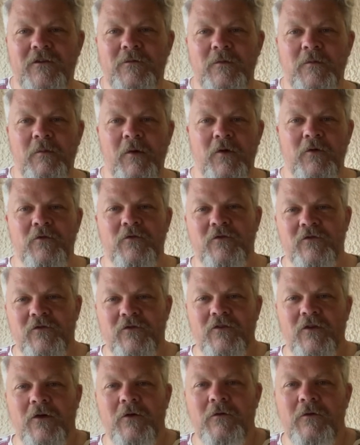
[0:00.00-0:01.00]
me post.
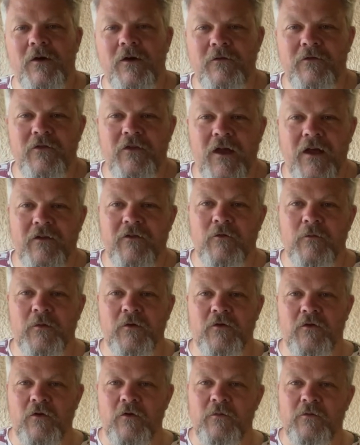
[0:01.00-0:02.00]
So I've started up a
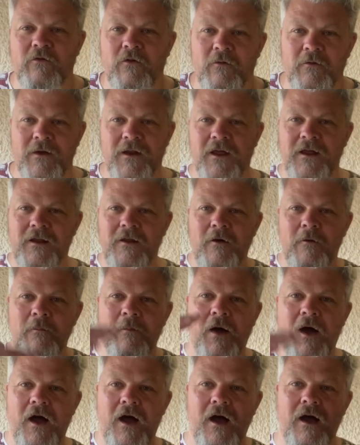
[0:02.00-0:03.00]
group, so we're nearly on
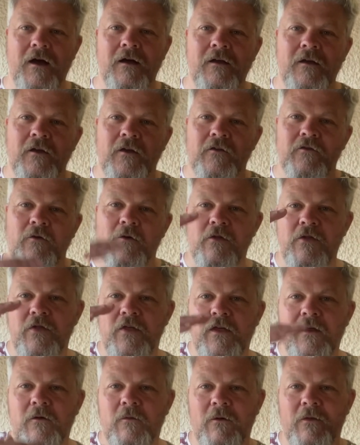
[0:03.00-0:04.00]
par. So I
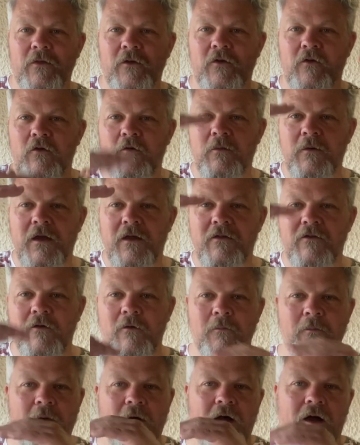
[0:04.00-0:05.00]
think when the group gets
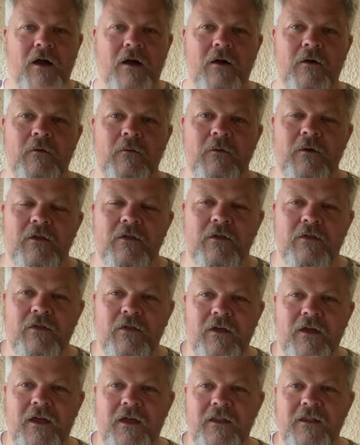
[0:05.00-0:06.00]
on par with
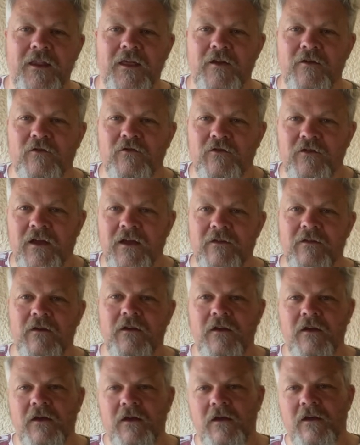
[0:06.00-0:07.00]
Neil's Shed,
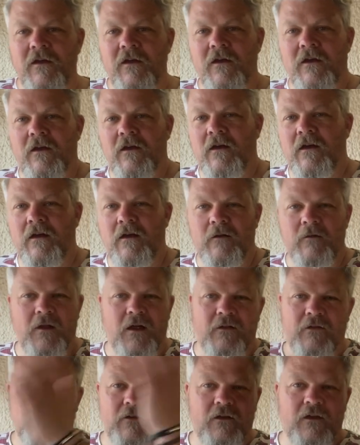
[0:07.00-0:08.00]
I'll
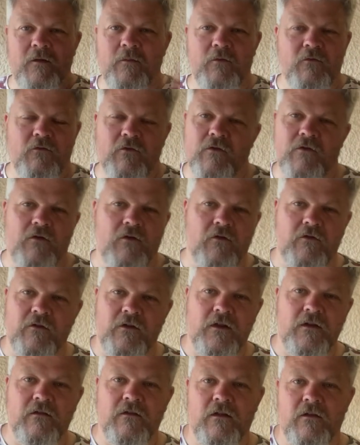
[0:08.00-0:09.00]
either keep it running or
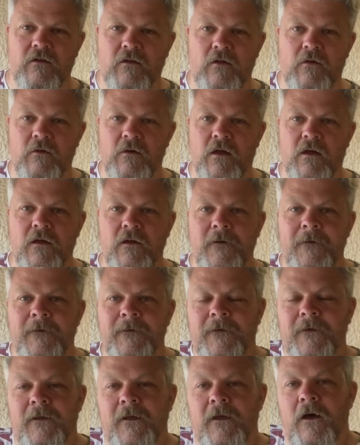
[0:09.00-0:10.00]
delete it, I don't know
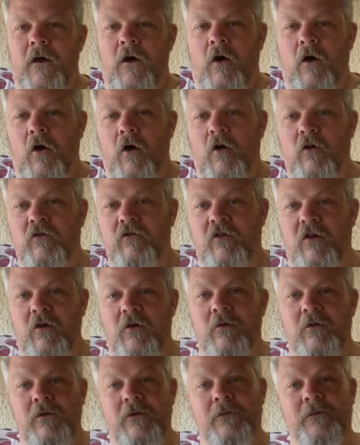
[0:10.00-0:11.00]
yet.
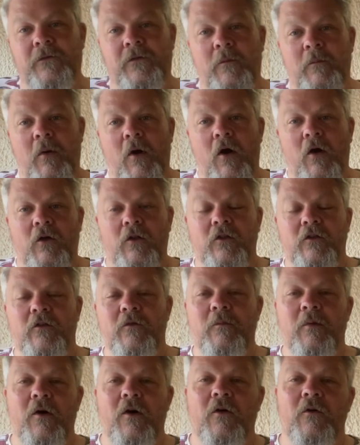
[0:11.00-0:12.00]
Also, the other
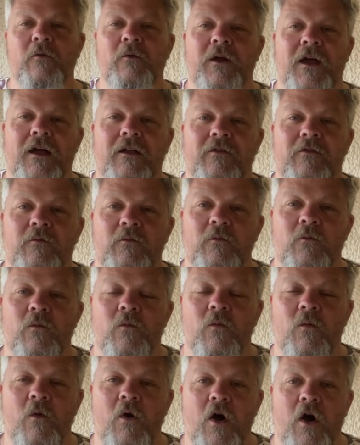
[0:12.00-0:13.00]
poll we had
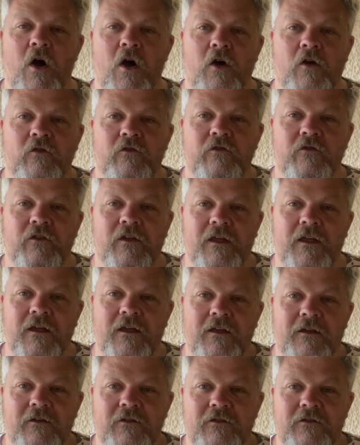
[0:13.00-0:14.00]
was,
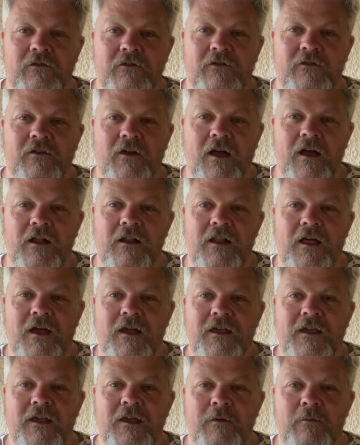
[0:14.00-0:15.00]
shall I
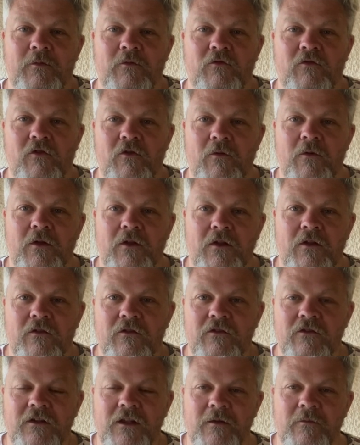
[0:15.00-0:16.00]
keep doing
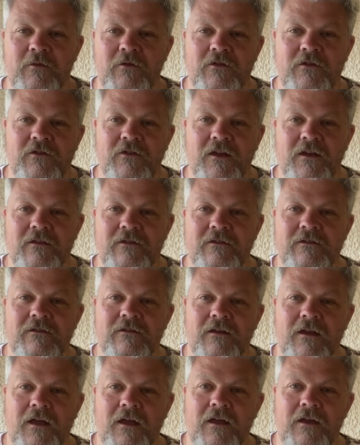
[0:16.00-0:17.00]
celebrity sheds?
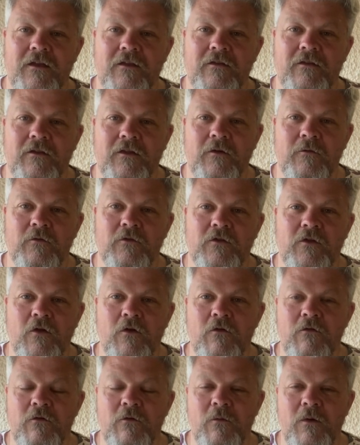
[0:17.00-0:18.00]
And it was an
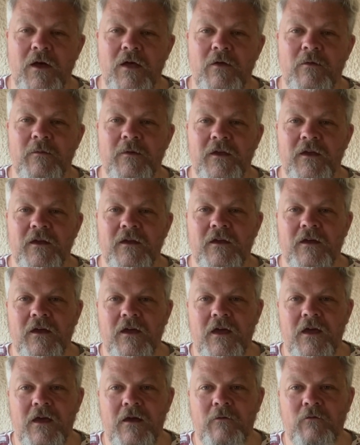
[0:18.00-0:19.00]
overwhelming
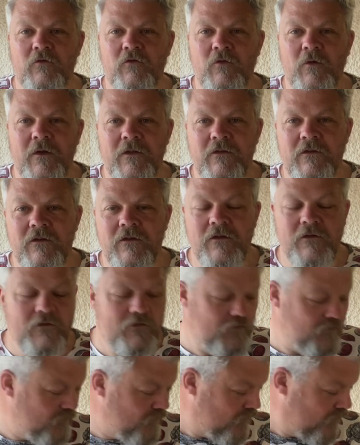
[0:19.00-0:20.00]
22
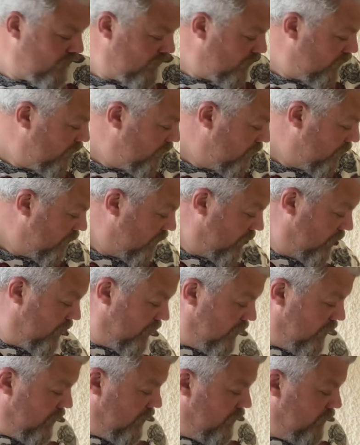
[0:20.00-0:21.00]

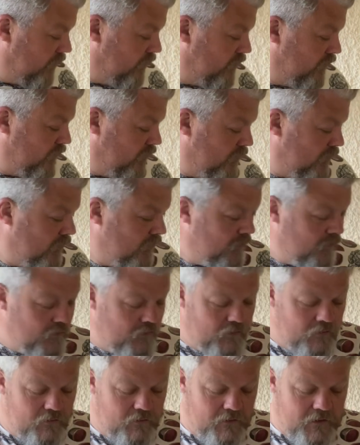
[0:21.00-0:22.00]

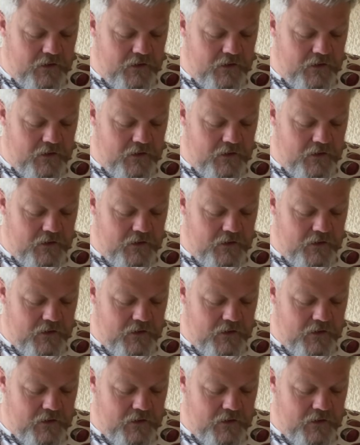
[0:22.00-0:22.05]
to